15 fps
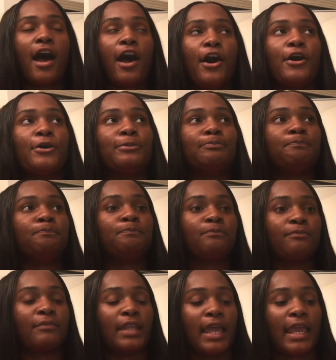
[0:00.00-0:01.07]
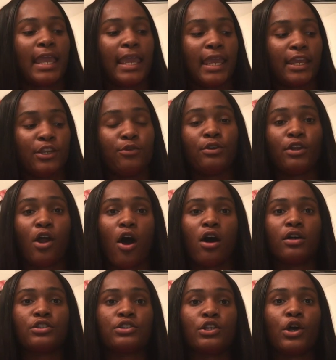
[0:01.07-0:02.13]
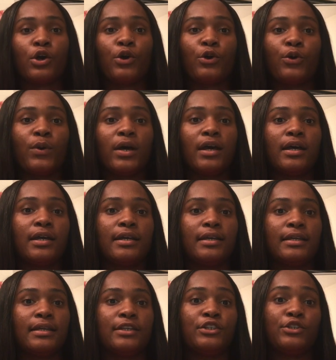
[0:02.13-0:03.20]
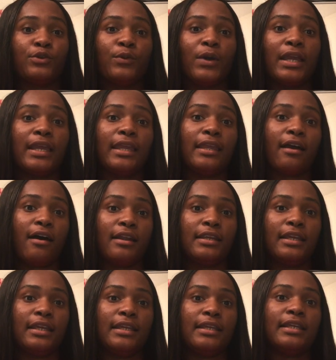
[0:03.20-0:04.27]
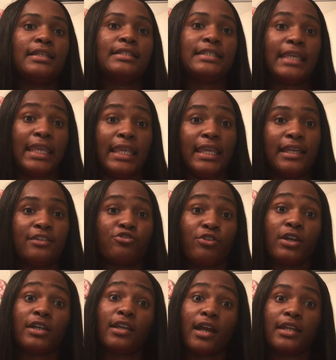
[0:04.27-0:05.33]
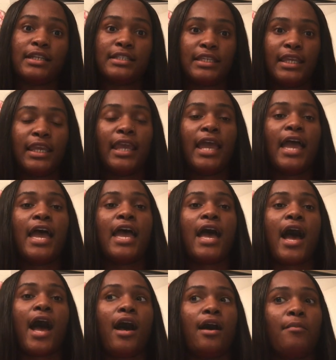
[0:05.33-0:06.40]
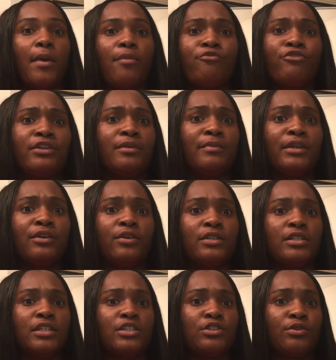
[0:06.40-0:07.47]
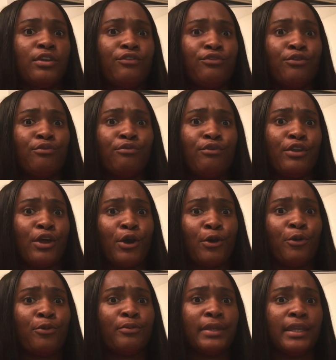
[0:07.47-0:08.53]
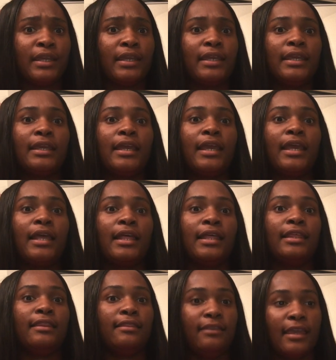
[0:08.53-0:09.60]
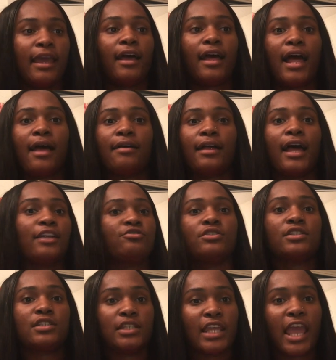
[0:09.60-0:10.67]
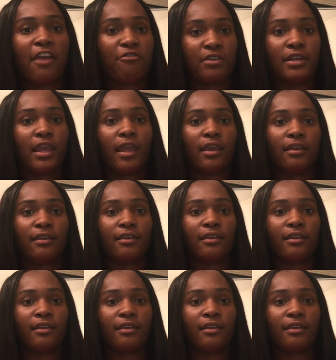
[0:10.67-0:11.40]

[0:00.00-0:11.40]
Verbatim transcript: And you can also do a Yoni tea, drink a Yoni tea. I'm really big on tea, so if you know me, yeah, I drink tea every day.